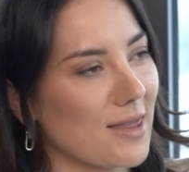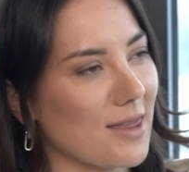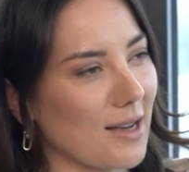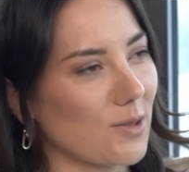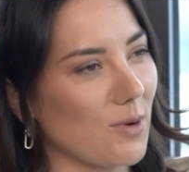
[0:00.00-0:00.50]

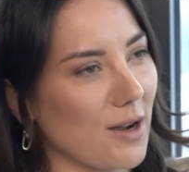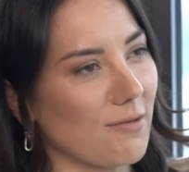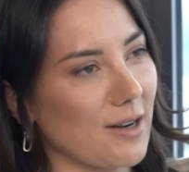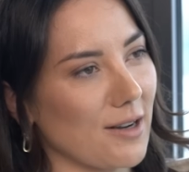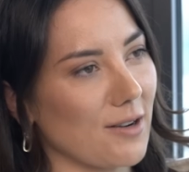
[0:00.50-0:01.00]
That's what I
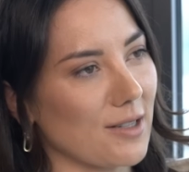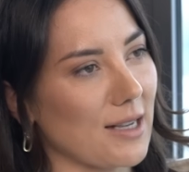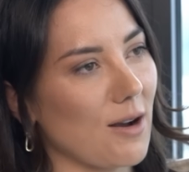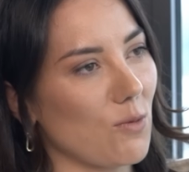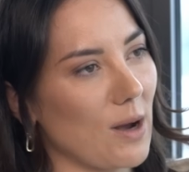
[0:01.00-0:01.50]
really notice,
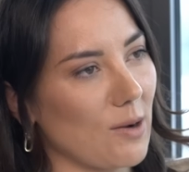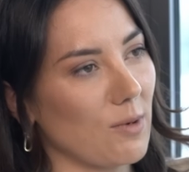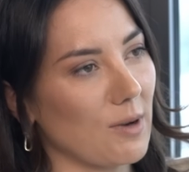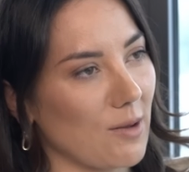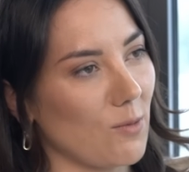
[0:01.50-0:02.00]
how well
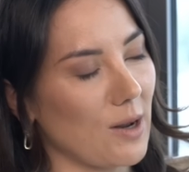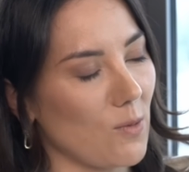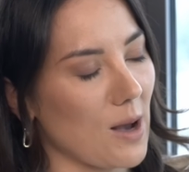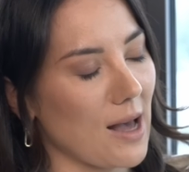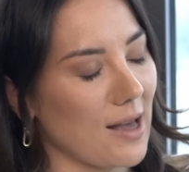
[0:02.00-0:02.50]
will it
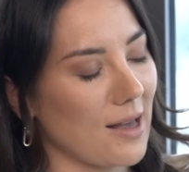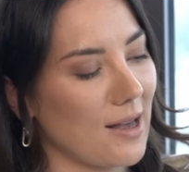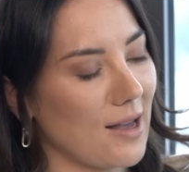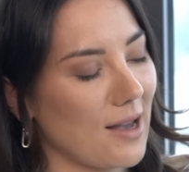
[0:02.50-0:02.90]
wear.